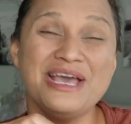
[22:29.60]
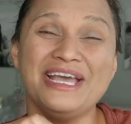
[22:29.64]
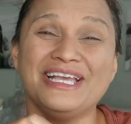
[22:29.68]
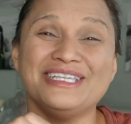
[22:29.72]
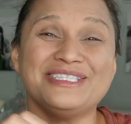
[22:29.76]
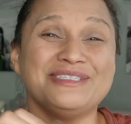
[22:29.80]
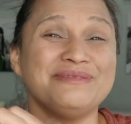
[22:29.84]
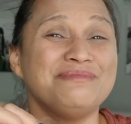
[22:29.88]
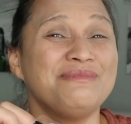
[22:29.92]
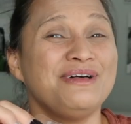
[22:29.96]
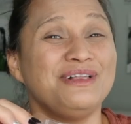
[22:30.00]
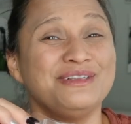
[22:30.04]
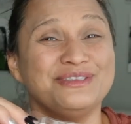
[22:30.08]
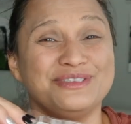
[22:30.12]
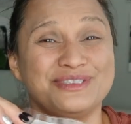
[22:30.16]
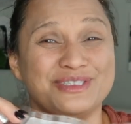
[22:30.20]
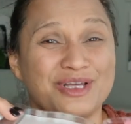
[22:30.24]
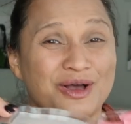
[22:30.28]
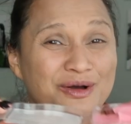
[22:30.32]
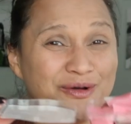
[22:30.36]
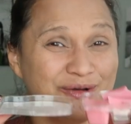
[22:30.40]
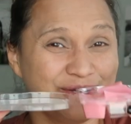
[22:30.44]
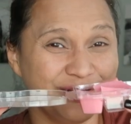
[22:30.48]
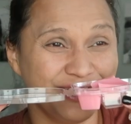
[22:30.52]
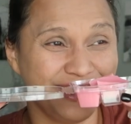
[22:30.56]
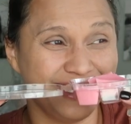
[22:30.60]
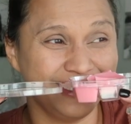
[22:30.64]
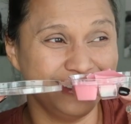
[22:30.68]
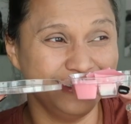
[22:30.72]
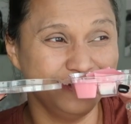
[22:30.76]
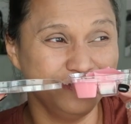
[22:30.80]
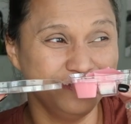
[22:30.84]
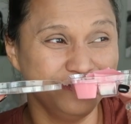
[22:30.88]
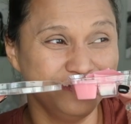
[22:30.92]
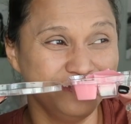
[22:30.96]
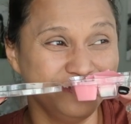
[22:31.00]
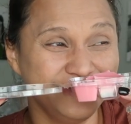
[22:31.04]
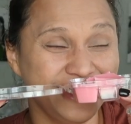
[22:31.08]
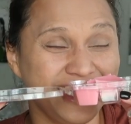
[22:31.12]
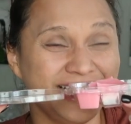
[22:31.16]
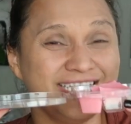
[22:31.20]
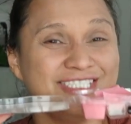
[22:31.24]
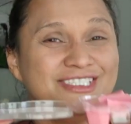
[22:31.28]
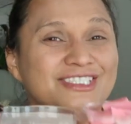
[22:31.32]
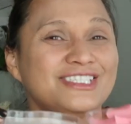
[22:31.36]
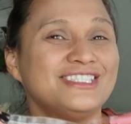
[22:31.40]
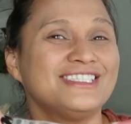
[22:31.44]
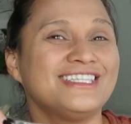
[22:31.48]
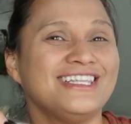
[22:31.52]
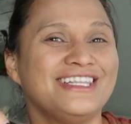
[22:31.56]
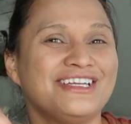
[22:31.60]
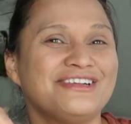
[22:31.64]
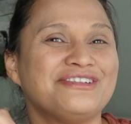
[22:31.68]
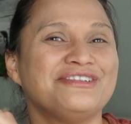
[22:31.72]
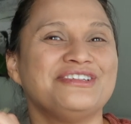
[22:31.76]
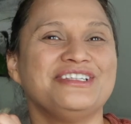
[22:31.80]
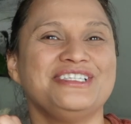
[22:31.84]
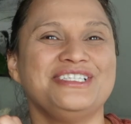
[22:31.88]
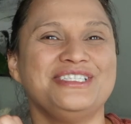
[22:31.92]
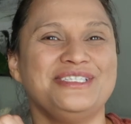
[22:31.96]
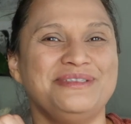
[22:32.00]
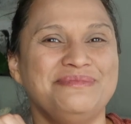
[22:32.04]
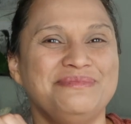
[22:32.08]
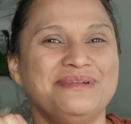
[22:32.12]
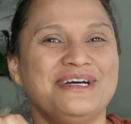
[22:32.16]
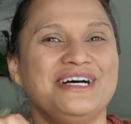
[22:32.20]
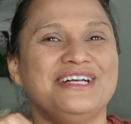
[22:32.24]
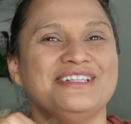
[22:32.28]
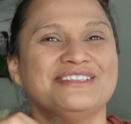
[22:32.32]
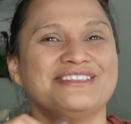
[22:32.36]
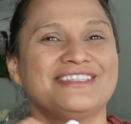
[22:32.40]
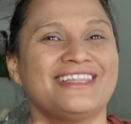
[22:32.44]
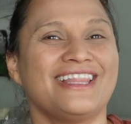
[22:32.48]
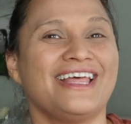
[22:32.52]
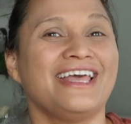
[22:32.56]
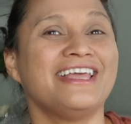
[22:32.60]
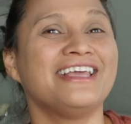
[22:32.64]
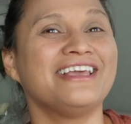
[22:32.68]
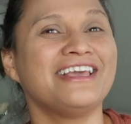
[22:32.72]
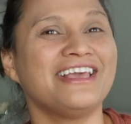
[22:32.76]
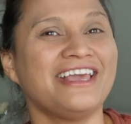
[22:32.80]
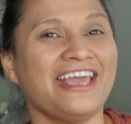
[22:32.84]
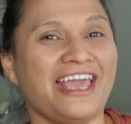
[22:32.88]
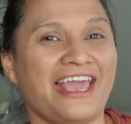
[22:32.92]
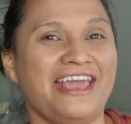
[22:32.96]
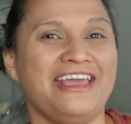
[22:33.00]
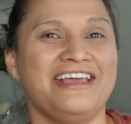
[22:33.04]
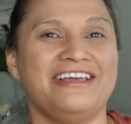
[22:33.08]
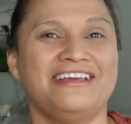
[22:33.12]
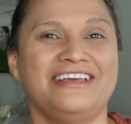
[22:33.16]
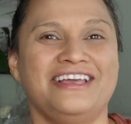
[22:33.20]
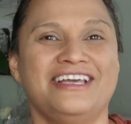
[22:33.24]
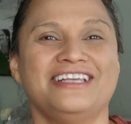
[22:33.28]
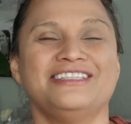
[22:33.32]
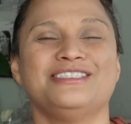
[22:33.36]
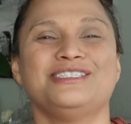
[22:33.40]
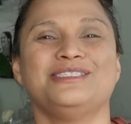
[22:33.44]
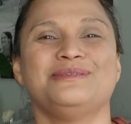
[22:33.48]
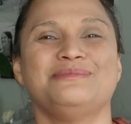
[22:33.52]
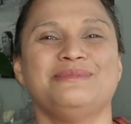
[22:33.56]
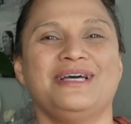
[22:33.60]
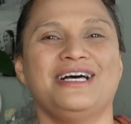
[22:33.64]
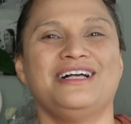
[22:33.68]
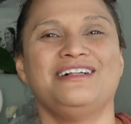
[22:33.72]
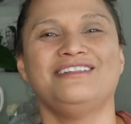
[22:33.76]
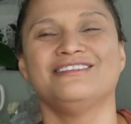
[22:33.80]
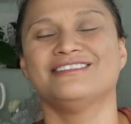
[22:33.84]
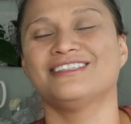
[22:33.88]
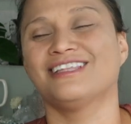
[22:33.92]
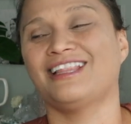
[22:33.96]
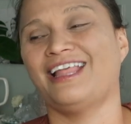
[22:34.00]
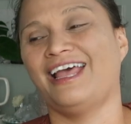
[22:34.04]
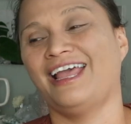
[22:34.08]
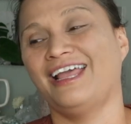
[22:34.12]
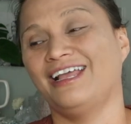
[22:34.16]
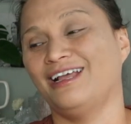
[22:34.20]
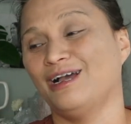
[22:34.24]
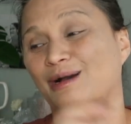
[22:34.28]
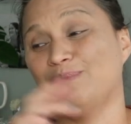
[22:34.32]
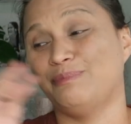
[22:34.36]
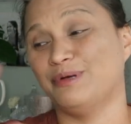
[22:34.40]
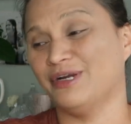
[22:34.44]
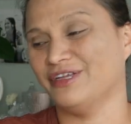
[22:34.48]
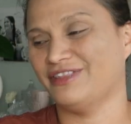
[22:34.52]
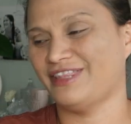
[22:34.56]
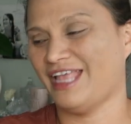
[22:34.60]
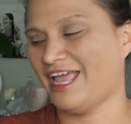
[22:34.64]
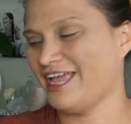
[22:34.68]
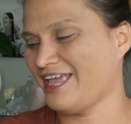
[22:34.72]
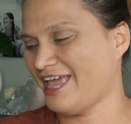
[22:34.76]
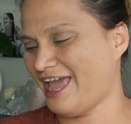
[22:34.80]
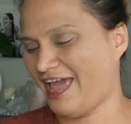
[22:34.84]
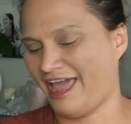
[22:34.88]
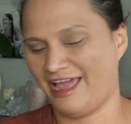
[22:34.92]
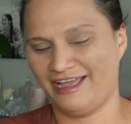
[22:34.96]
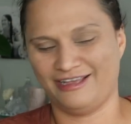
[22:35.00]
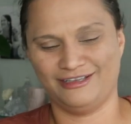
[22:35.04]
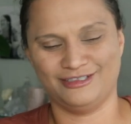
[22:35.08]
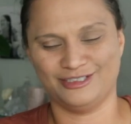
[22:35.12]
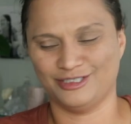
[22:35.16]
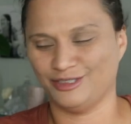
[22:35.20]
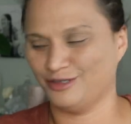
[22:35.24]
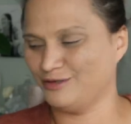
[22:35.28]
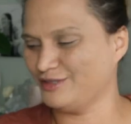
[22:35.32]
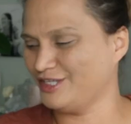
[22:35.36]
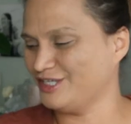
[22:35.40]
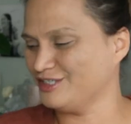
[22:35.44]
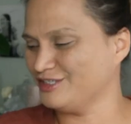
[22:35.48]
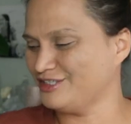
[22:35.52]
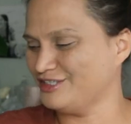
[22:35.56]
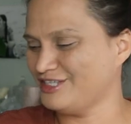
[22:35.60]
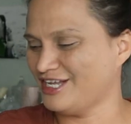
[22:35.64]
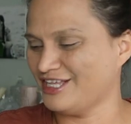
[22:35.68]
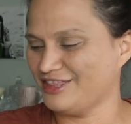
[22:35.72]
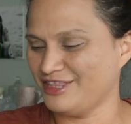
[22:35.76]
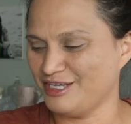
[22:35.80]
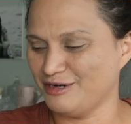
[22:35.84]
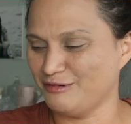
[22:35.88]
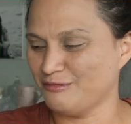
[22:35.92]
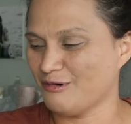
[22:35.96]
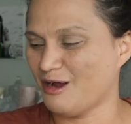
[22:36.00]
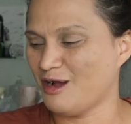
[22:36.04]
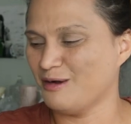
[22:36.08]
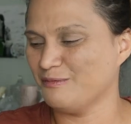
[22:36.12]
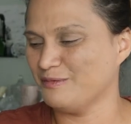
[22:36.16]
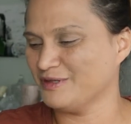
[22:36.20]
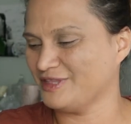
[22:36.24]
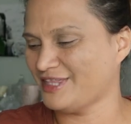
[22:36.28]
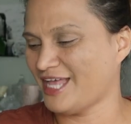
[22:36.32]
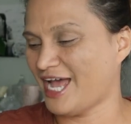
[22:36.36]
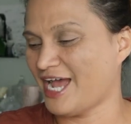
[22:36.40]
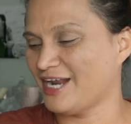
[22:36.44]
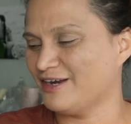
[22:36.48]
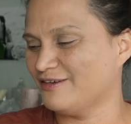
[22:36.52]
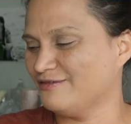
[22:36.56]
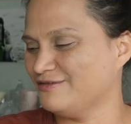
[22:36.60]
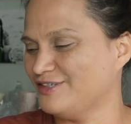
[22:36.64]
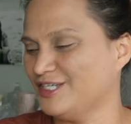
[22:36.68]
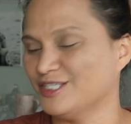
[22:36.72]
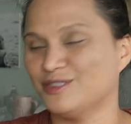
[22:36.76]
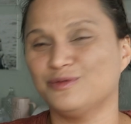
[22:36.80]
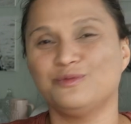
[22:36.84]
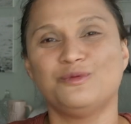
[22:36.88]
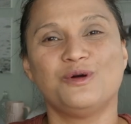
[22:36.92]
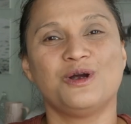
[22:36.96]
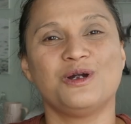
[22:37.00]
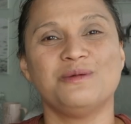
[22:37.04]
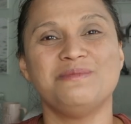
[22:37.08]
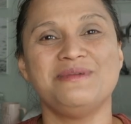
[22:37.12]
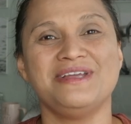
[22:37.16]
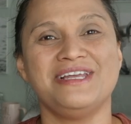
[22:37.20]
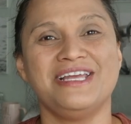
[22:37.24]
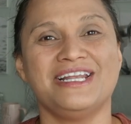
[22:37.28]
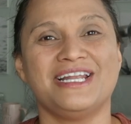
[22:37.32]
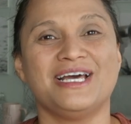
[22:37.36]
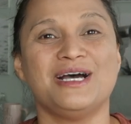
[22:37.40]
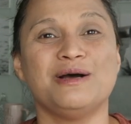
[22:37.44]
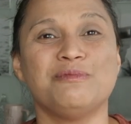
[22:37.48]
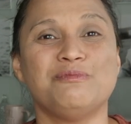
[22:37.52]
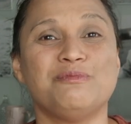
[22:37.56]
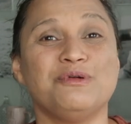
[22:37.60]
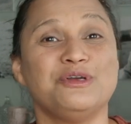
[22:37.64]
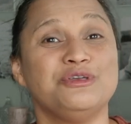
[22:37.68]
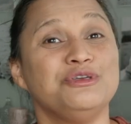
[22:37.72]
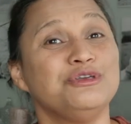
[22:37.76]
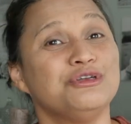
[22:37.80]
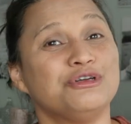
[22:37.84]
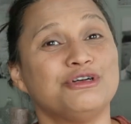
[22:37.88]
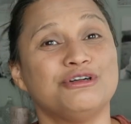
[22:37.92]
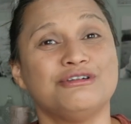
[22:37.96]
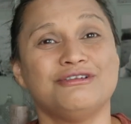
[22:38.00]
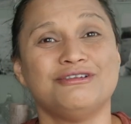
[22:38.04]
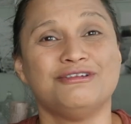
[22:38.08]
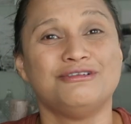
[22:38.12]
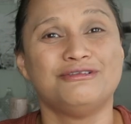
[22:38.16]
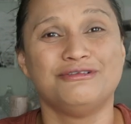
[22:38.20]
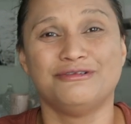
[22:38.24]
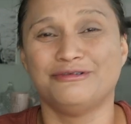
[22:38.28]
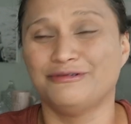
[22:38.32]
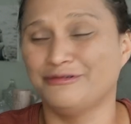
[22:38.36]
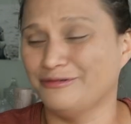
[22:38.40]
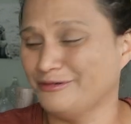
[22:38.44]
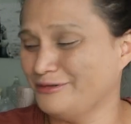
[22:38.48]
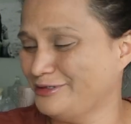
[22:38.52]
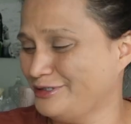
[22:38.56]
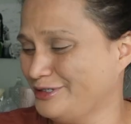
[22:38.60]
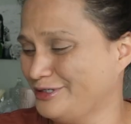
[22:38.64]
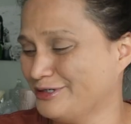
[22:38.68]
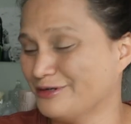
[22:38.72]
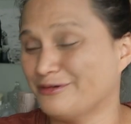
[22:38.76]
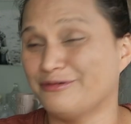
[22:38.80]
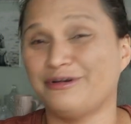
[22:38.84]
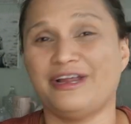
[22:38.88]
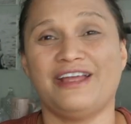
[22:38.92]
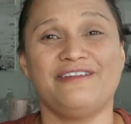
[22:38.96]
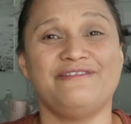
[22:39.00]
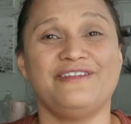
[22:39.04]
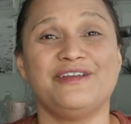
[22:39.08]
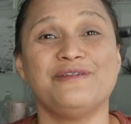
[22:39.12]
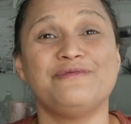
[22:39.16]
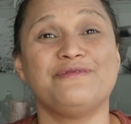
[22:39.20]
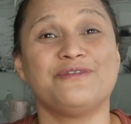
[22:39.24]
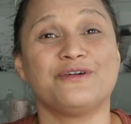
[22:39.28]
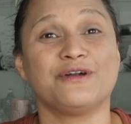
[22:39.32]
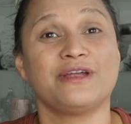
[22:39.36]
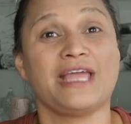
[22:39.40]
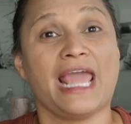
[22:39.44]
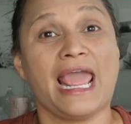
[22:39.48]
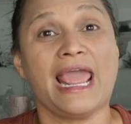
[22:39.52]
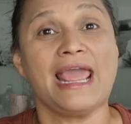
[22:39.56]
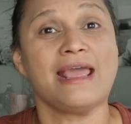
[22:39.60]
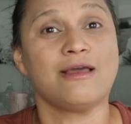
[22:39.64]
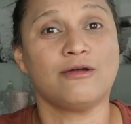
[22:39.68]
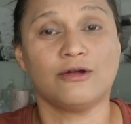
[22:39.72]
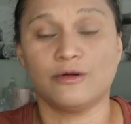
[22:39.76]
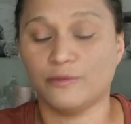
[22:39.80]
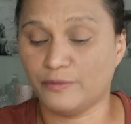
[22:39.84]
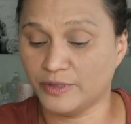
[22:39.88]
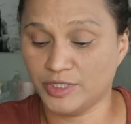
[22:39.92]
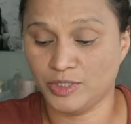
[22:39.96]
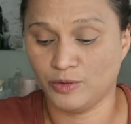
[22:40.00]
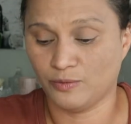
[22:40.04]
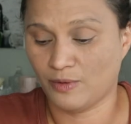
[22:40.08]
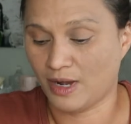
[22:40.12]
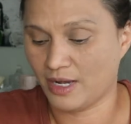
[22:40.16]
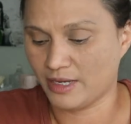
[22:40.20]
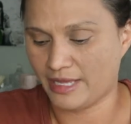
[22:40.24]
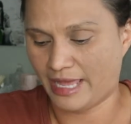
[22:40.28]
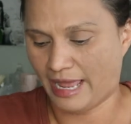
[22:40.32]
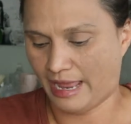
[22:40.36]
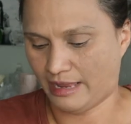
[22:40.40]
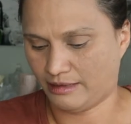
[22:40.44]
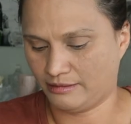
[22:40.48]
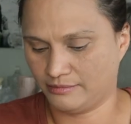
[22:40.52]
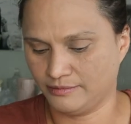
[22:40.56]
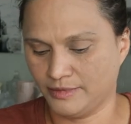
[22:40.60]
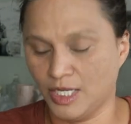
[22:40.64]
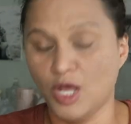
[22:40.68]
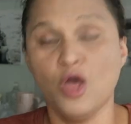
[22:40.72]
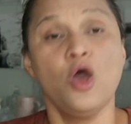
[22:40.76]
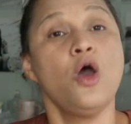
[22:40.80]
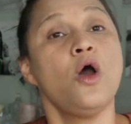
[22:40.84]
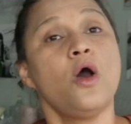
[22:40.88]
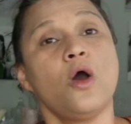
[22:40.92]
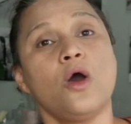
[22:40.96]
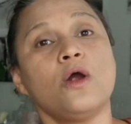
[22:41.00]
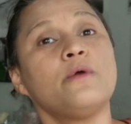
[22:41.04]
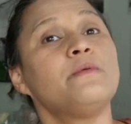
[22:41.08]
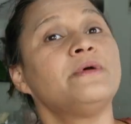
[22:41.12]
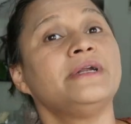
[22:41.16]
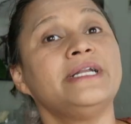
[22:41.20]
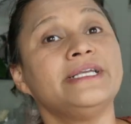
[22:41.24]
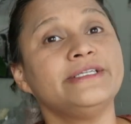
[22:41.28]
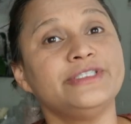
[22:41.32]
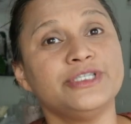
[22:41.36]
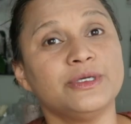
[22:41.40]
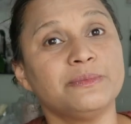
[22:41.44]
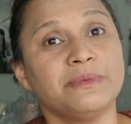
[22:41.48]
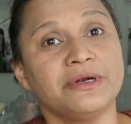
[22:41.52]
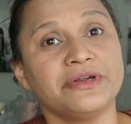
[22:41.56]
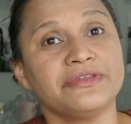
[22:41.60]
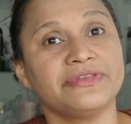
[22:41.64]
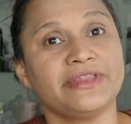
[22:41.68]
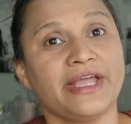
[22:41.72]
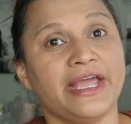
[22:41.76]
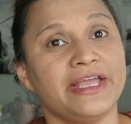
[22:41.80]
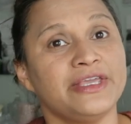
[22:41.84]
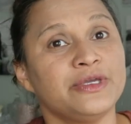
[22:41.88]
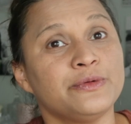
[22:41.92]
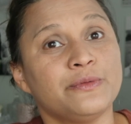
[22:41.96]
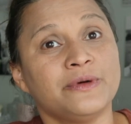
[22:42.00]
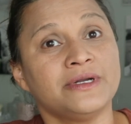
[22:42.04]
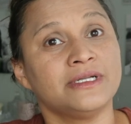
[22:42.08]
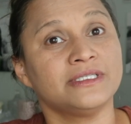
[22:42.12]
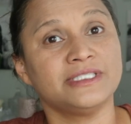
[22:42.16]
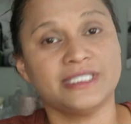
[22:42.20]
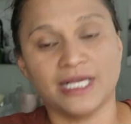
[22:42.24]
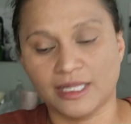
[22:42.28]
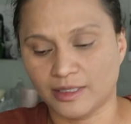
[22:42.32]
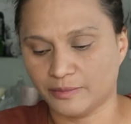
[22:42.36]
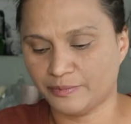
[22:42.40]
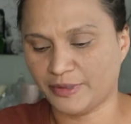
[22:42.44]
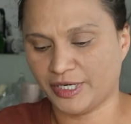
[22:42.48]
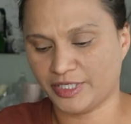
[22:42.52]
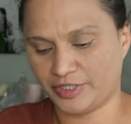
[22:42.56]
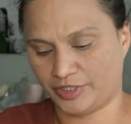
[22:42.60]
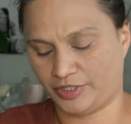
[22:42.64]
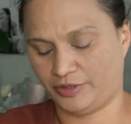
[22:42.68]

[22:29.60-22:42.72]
smells so good. It just literally smells like cake. It smells like a birthday cake. So there's nothing wrong with that, of just warming it up when you're you're craving for cake, or when you want cake, or when it's your birthday and you want to celebrate